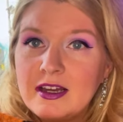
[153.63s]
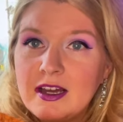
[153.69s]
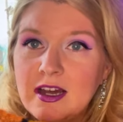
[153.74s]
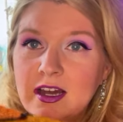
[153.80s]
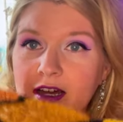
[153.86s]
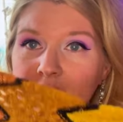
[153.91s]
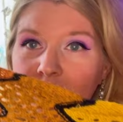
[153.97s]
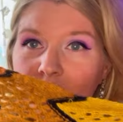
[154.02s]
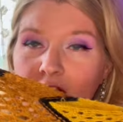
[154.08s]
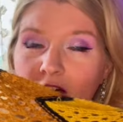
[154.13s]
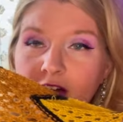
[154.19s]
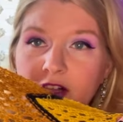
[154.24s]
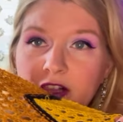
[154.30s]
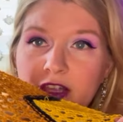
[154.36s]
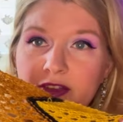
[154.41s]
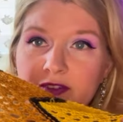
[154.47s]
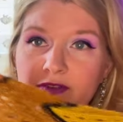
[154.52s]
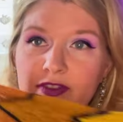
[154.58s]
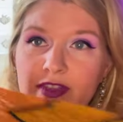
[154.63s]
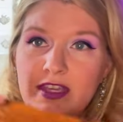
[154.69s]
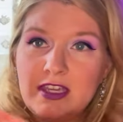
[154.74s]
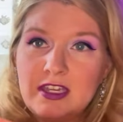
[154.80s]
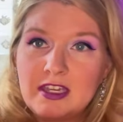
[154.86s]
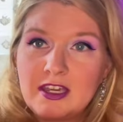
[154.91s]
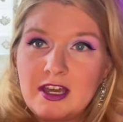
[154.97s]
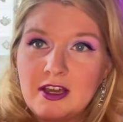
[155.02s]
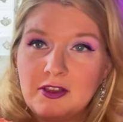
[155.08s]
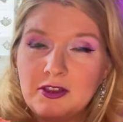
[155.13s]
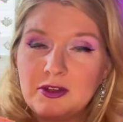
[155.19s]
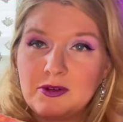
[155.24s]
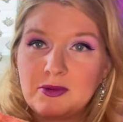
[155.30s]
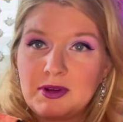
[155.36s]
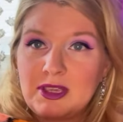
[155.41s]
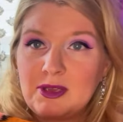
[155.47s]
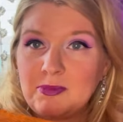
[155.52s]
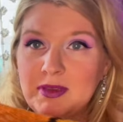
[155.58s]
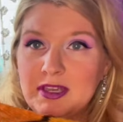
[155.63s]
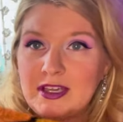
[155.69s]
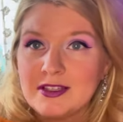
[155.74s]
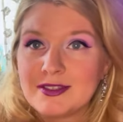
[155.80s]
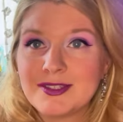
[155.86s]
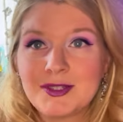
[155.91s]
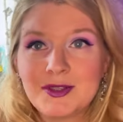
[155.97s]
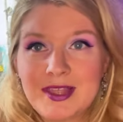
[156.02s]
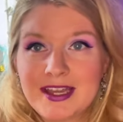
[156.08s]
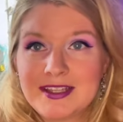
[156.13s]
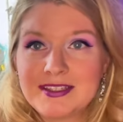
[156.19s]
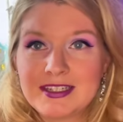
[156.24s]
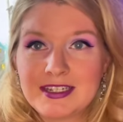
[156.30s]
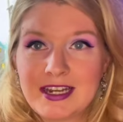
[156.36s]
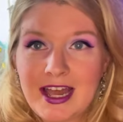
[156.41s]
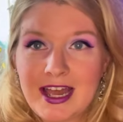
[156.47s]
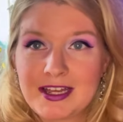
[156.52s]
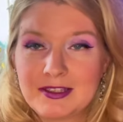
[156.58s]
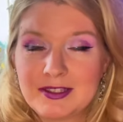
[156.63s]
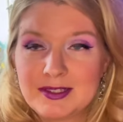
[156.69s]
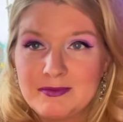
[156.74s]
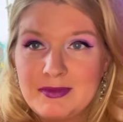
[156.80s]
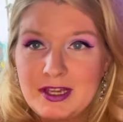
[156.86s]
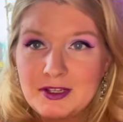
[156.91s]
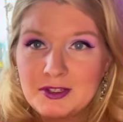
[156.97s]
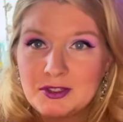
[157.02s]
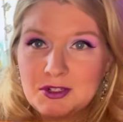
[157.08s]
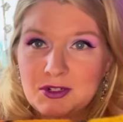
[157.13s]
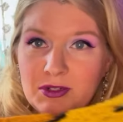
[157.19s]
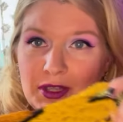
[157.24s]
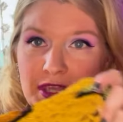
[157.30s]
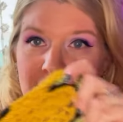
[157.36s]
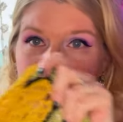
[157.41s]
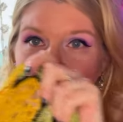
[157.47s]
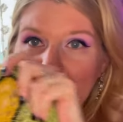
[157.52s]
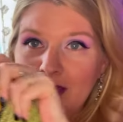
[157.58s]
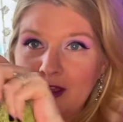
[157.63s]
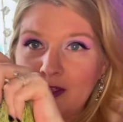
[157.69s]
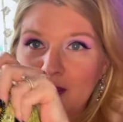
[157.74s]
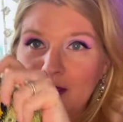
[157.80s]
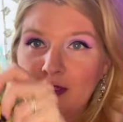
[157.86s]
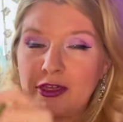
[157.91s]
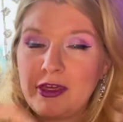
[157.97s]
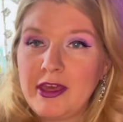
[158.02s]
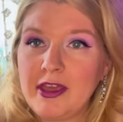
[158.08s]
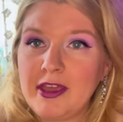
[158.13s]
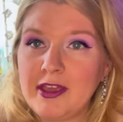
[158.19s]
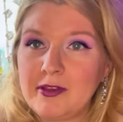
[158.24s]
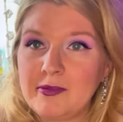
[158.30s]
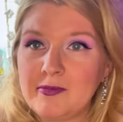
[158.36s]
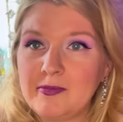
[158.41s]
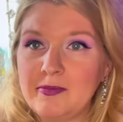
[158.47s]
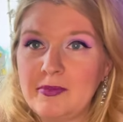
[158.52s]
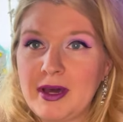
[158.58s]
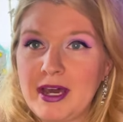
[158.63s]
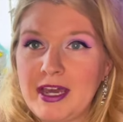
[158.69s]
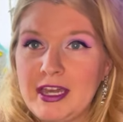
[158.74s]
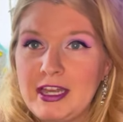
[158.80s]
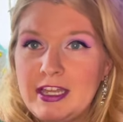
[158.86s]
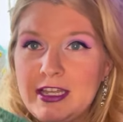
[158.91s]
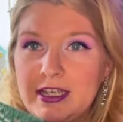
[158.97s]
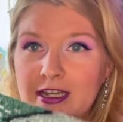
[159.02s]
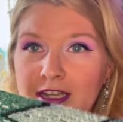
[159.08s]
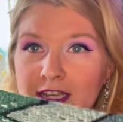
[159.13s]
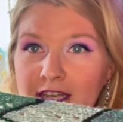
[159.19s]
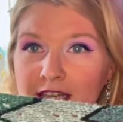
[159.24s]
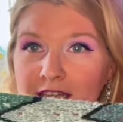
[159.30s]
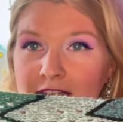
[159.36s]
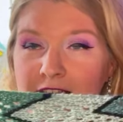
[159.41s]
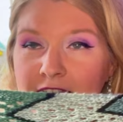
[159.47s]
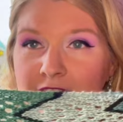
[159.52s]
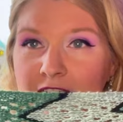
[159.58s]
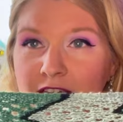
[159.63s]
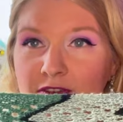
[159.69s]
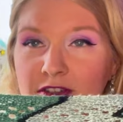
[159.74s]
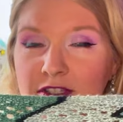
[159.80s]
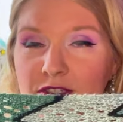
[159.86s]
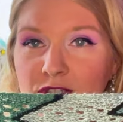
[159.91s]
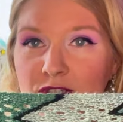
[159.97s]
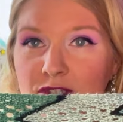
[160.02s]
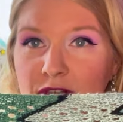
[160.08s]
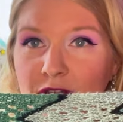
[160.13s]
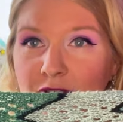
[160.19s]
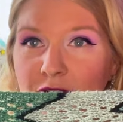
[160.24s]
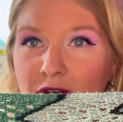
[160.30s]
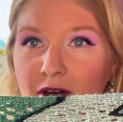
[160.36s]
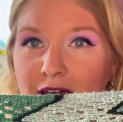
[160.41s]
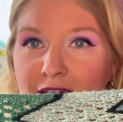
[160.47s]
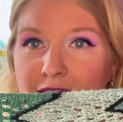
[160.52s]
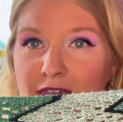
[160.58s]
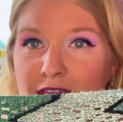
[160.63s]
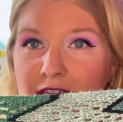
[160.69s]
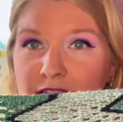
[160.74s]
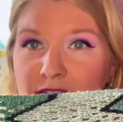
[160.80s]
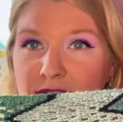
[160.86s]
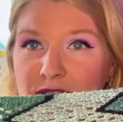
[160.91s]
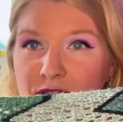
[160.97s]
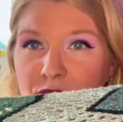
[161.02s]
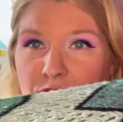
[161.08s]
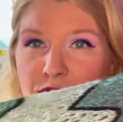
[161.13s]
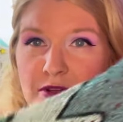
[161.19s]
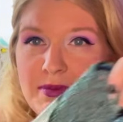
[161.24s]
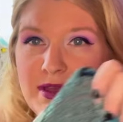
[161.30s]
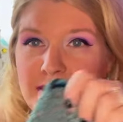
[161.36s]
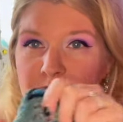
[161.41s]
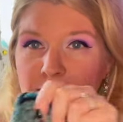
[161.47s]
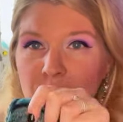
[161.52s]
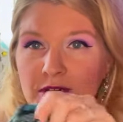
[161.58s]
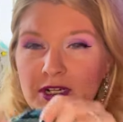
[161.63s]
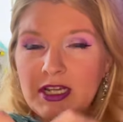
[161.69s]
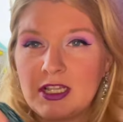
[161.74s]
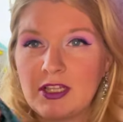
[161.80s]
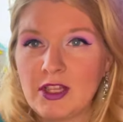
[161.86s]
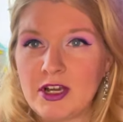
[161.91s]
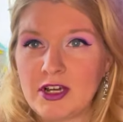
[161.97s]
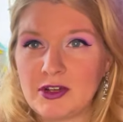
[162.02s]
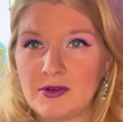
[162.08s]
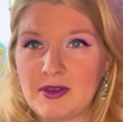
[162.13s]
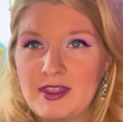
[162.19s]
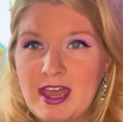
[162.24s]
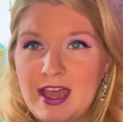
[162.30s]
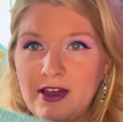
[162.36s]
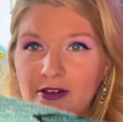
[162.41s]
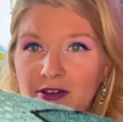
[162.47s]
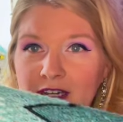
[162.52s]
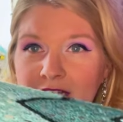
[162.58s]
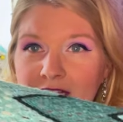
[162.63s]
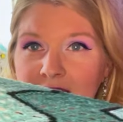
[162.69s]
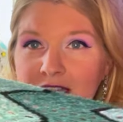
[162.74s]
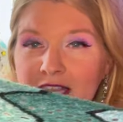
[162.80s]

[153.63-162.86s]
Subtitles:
on all of the color repeats, so that did add some extra length, but even so, I think it still would have been pretty long without it.